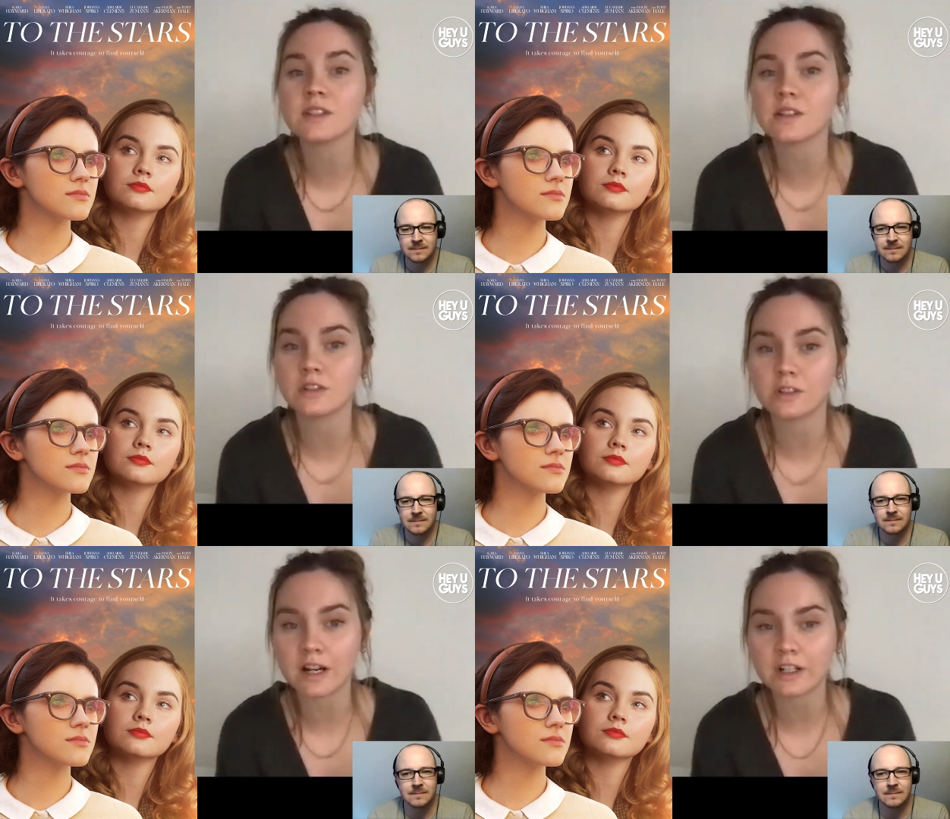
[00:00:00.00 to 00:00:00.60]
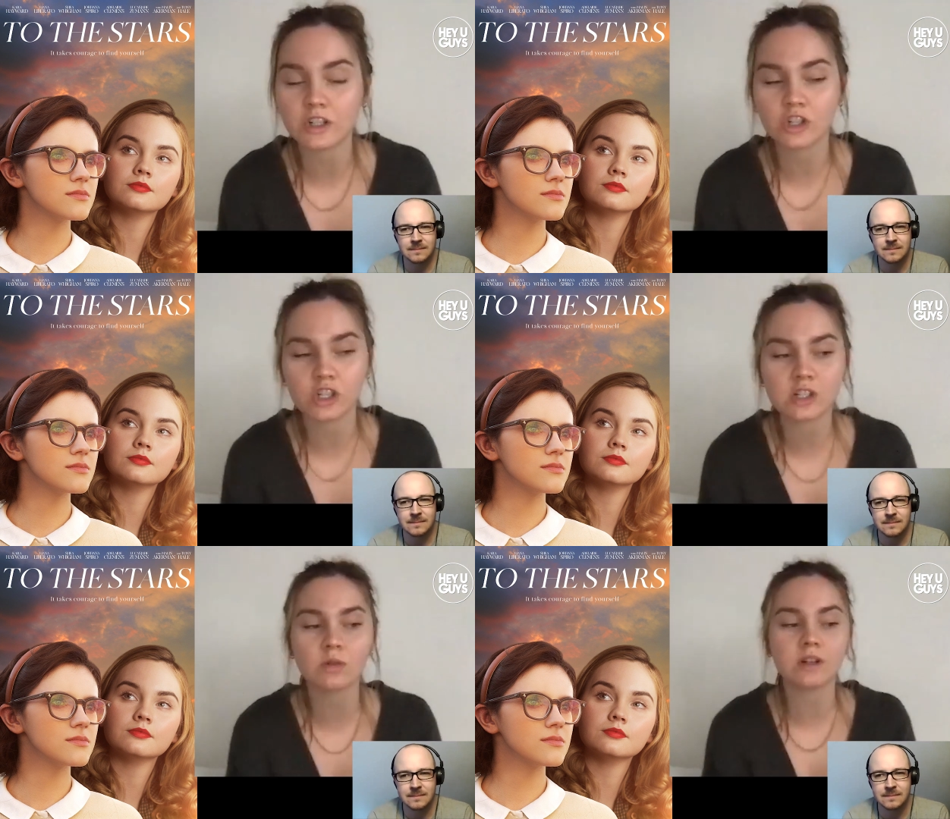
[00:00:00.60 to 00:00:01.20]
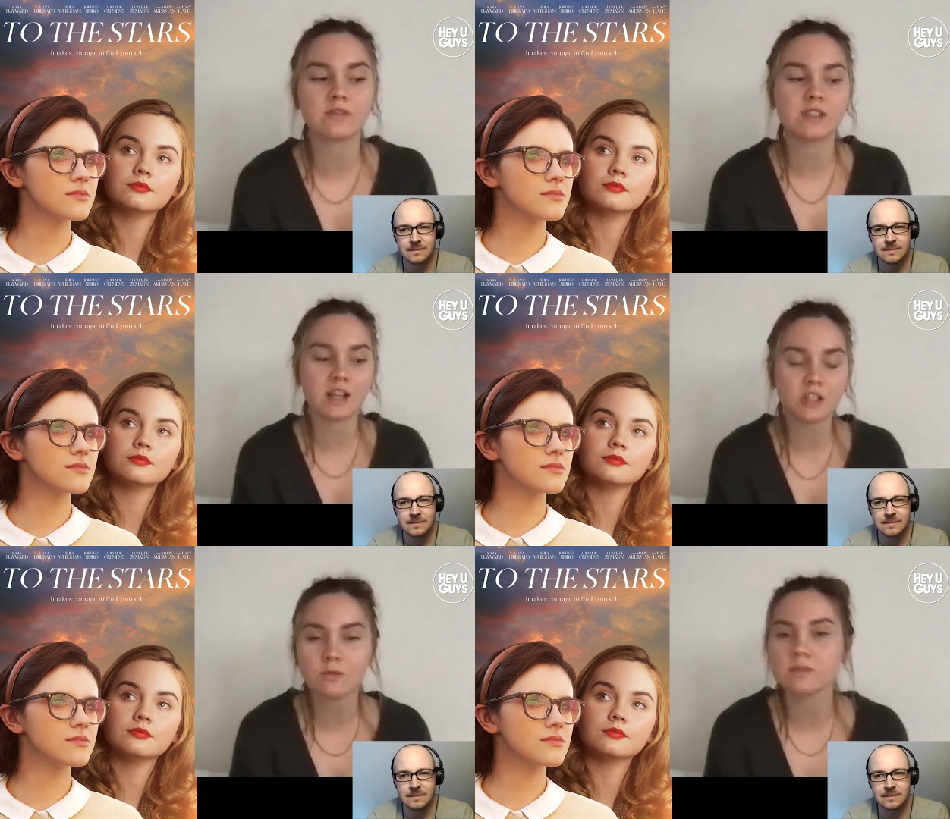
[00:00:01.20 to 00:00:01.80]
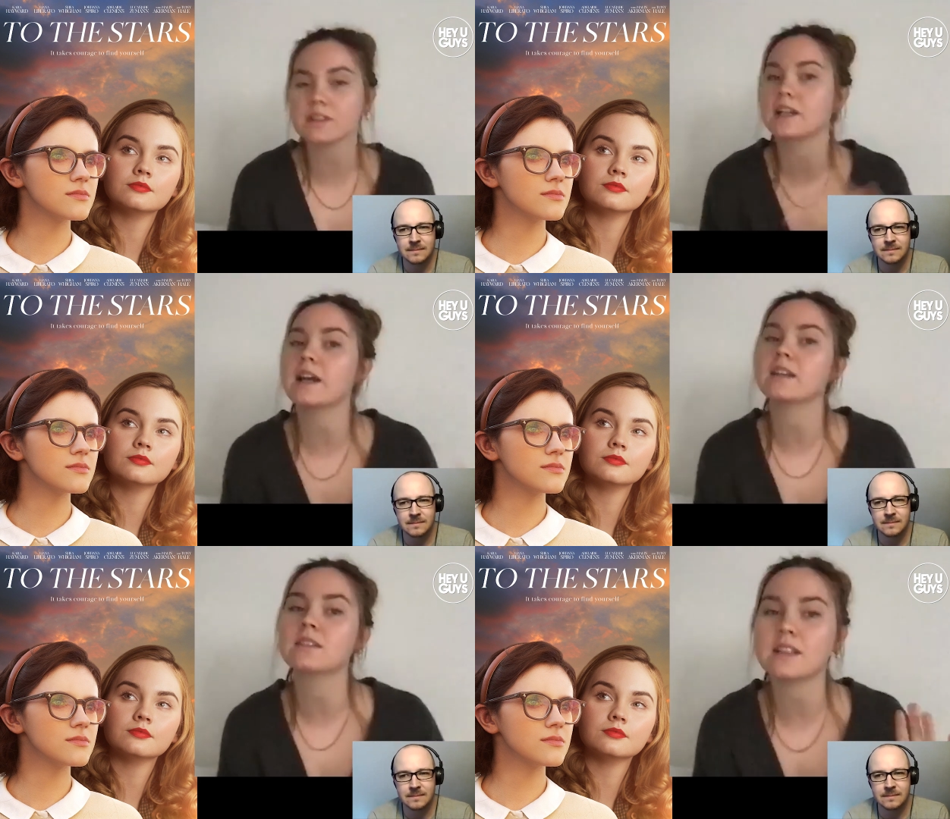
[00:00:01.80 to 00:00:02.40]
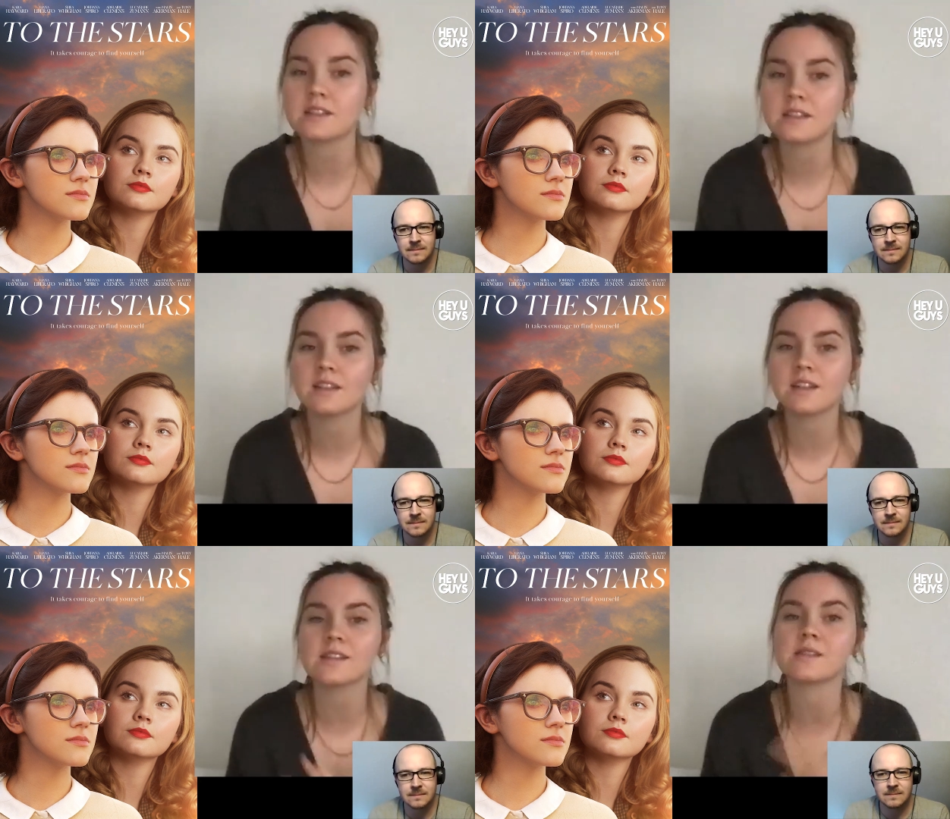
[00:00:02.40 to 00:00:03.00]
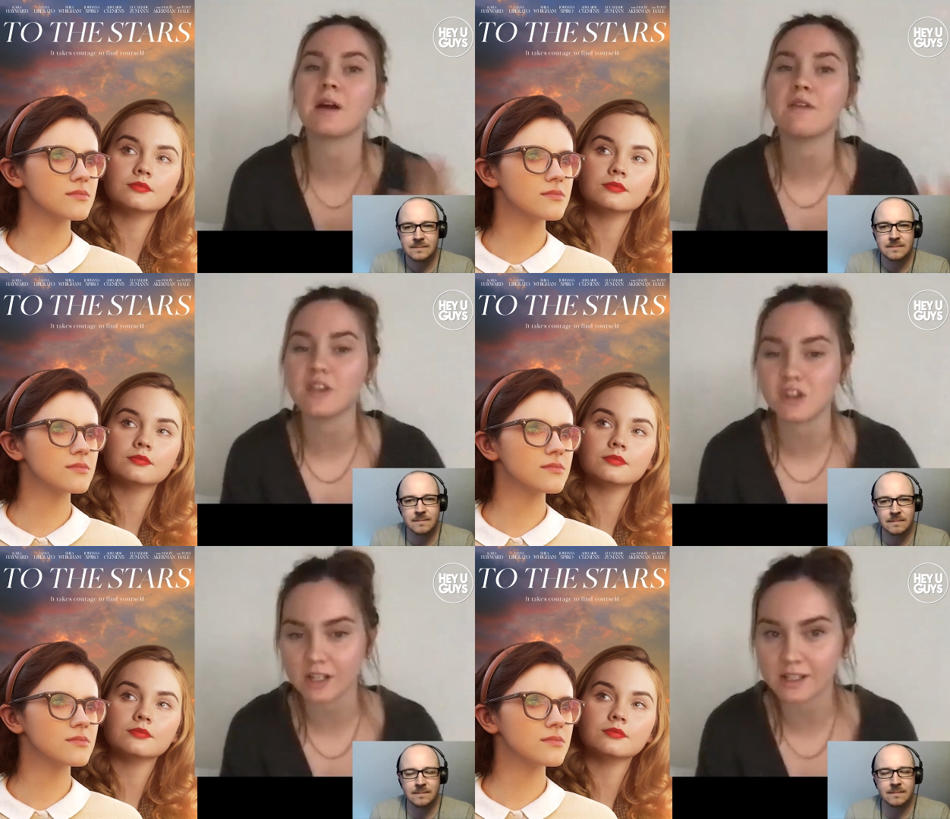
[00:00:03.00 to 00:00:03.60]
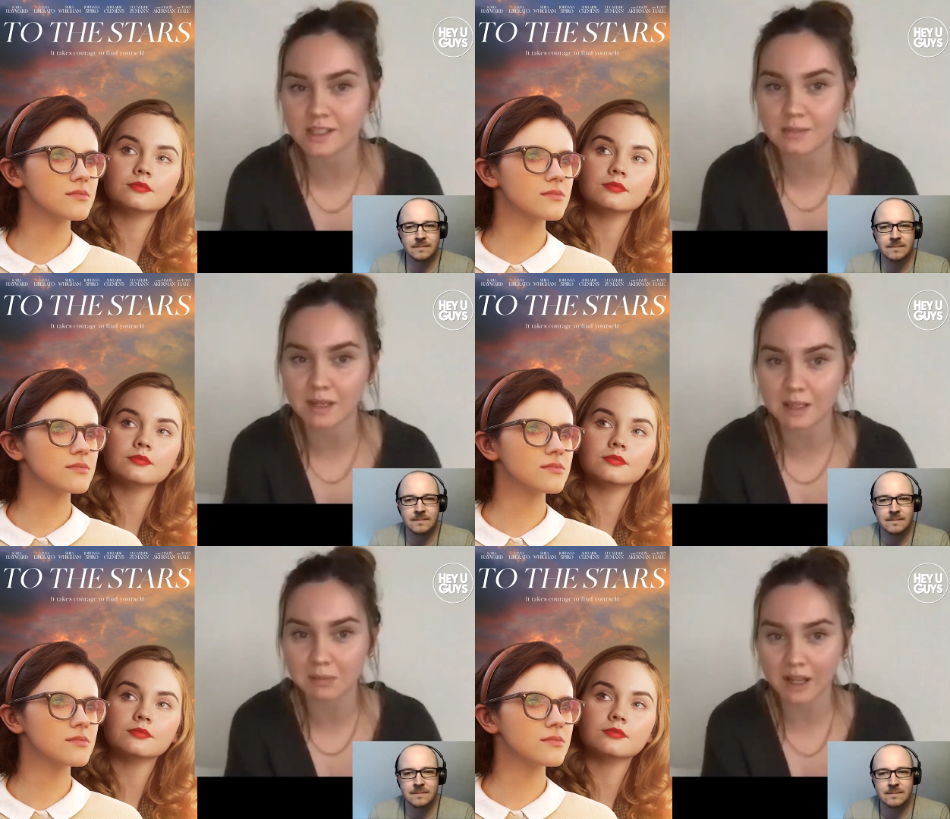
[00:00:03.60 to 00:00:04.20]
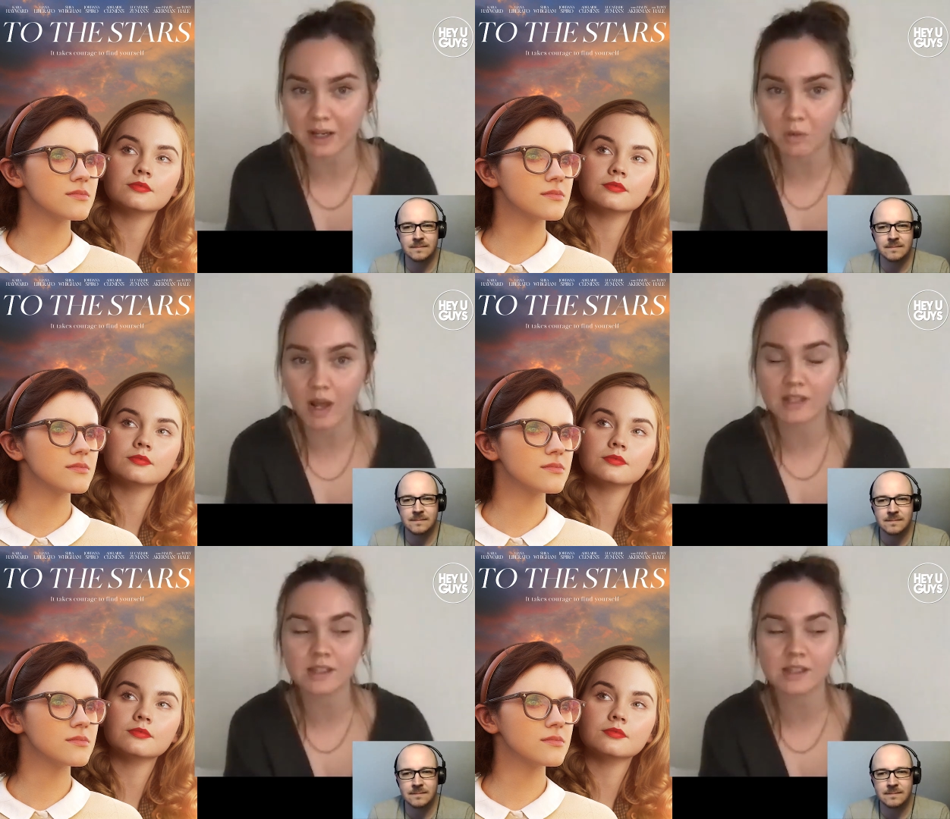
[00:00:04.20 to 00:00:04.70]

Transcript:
Speaker 1: our director, she sort of said, she was like, I that's this is my vision is to make it black and white.